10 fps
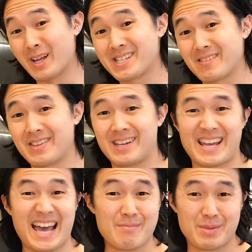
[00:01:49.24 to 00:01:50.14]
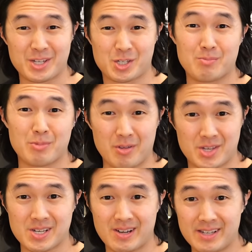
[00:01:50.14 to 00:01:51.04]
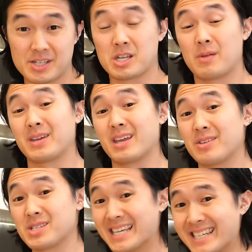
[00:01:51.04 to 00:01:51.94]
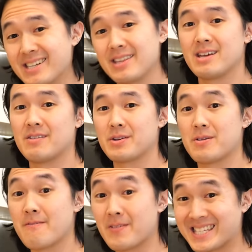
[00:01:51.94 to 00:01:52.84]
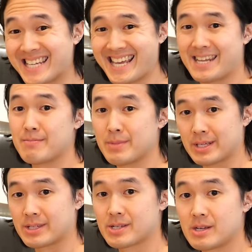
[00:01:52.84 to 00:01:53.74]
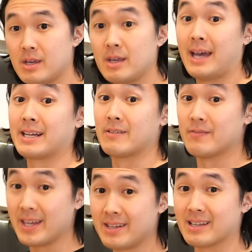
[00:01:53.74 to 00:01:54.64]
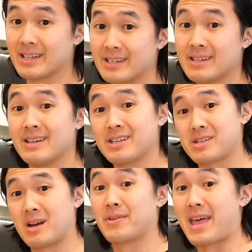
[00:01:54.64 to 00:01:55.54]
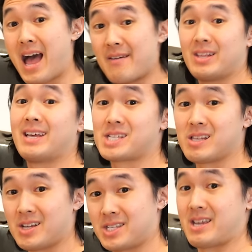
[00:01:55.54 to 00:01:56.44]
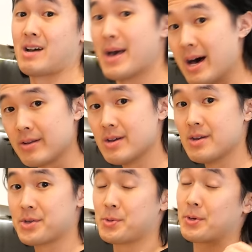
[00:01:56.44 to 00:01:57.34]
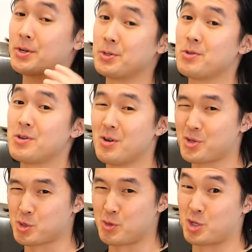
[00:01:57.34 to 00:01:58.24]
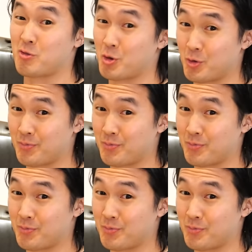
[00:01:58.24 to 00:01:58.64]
Once I've done 8 minutes on both sides, it's time to get this into the oven for 10 minutes. And conveniently, it's time for the Haviland slice to come out, so we're gonna do the old switcheroo.